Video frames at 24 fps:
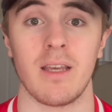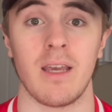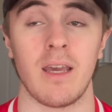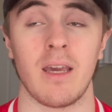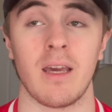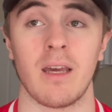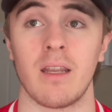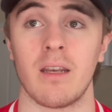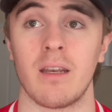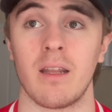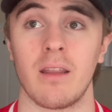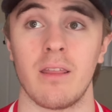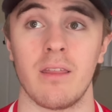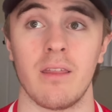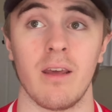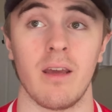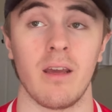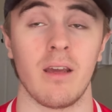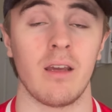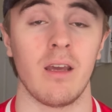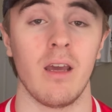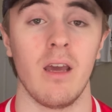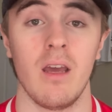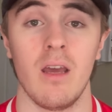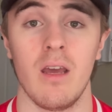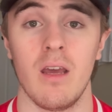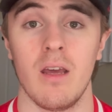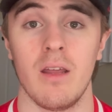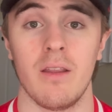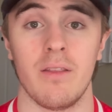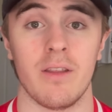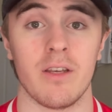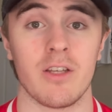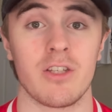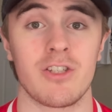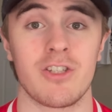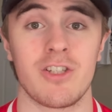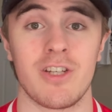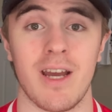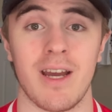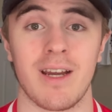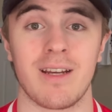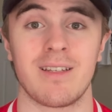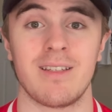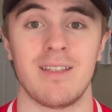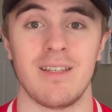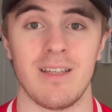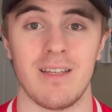And I think this
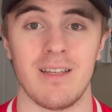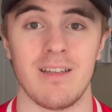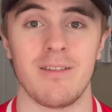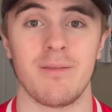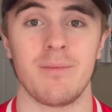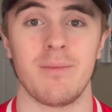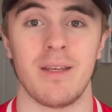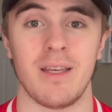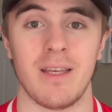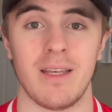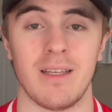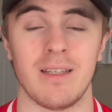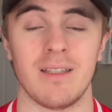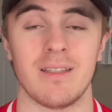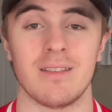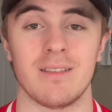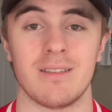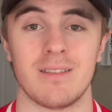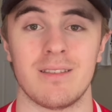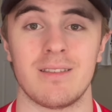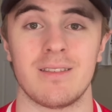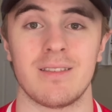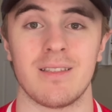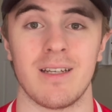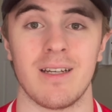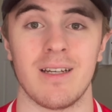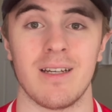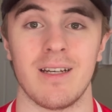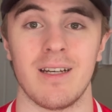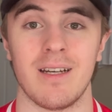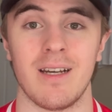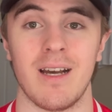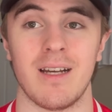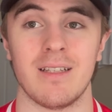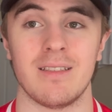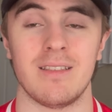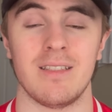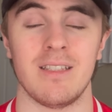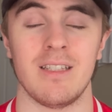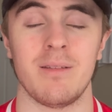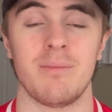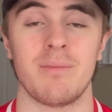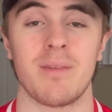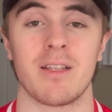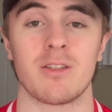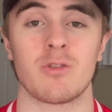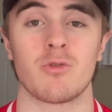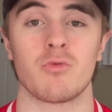Czech team is a
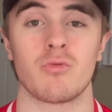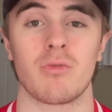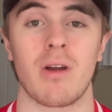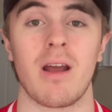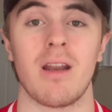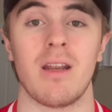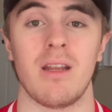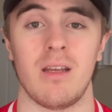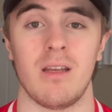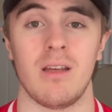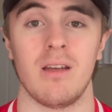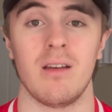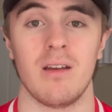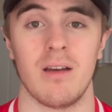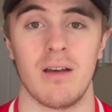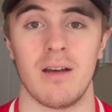team that's ready